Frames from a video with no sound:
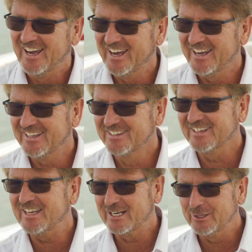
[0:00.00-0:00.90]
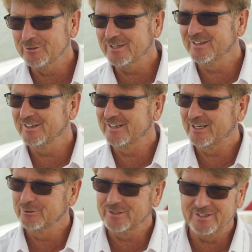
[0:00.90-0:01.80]
and including
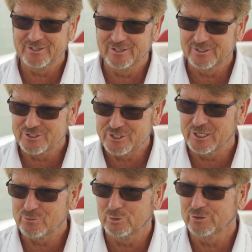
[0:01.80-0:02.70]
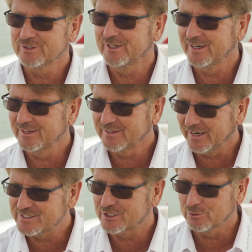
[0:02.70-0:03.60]
chilled water and
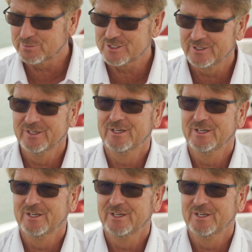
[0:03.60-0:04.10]
ice cubes.